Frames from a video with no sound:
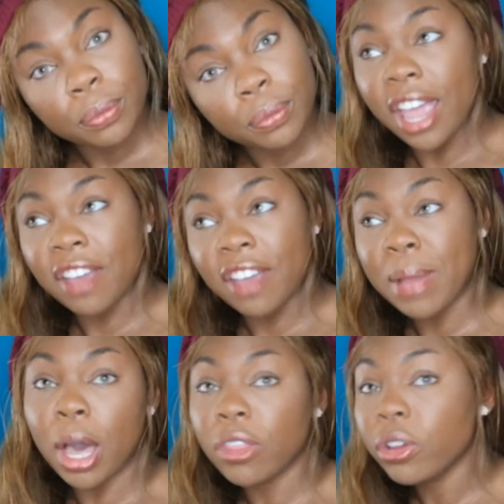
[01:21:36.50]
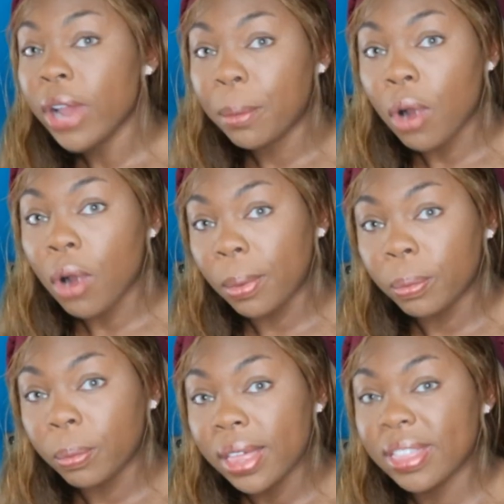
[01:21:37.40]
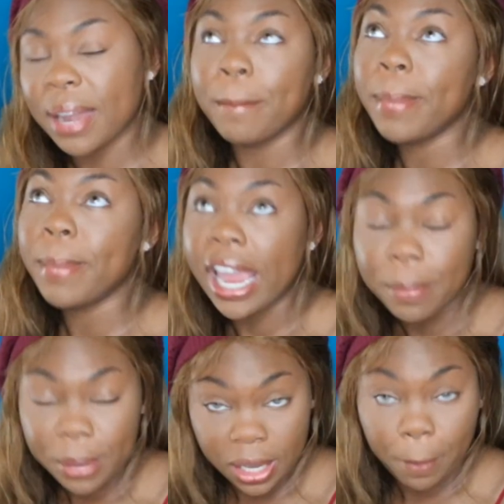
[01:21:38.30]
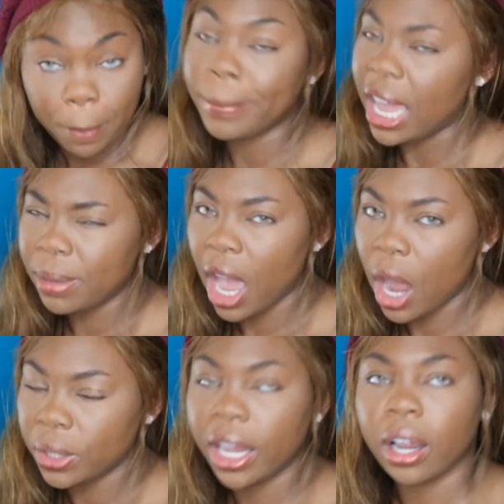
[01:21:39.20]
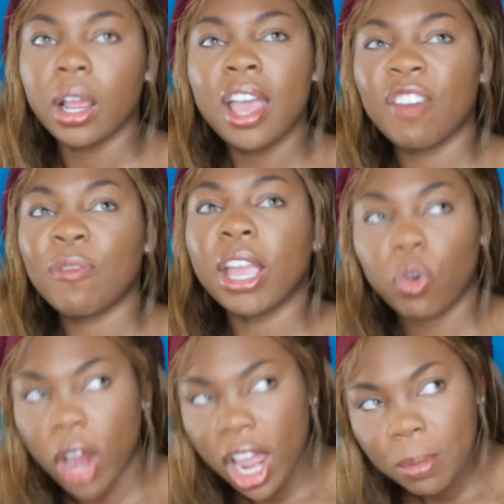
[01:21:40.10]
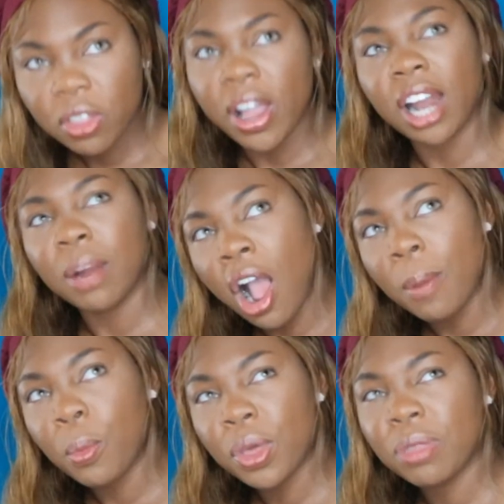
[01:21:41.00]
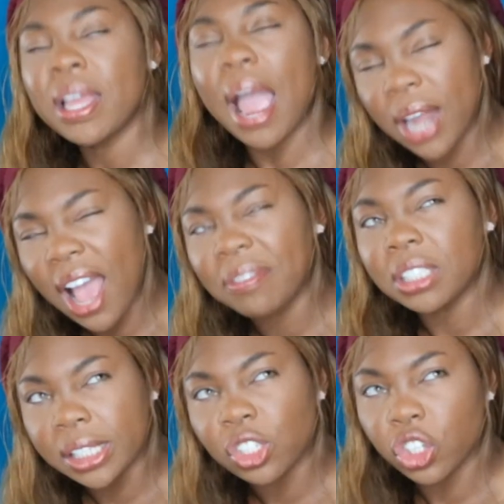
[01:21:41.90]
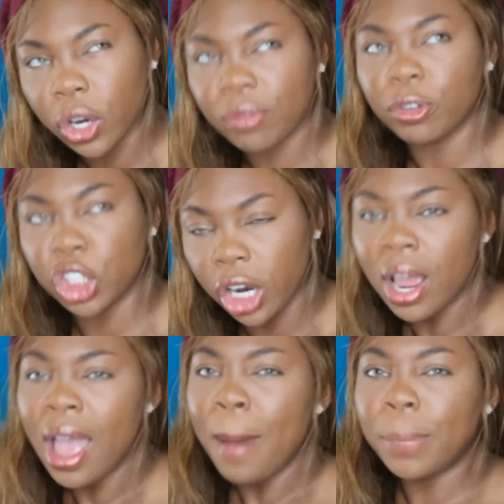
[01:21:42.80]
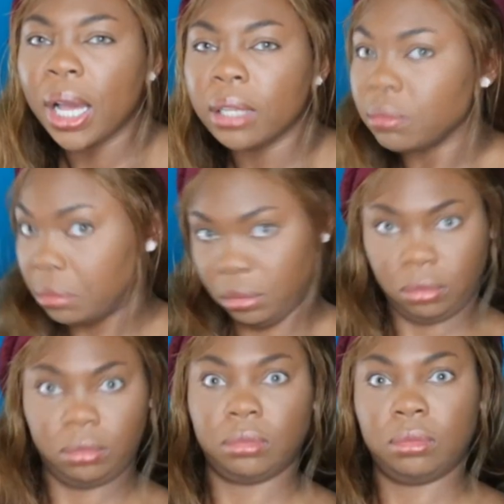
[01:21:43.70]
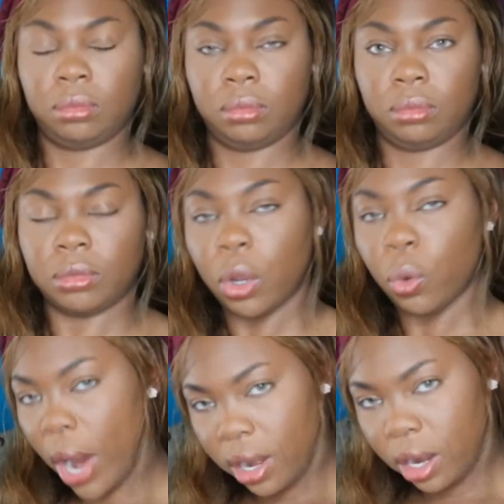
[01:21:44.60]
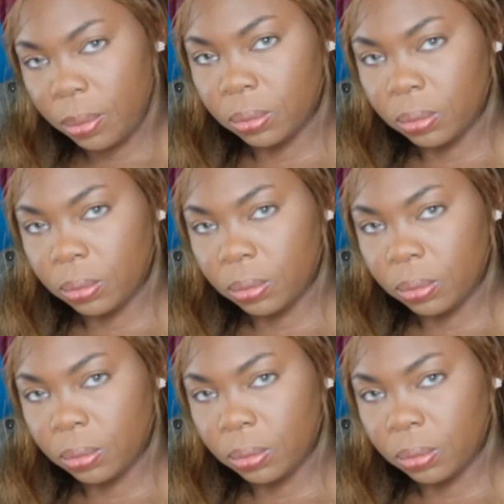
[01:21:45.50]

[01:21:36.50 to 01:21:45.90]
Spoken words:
If my mother had a problem with it, then maybe I would care. If my grandmother had a problem with it, I would have to listen to her for sure. But random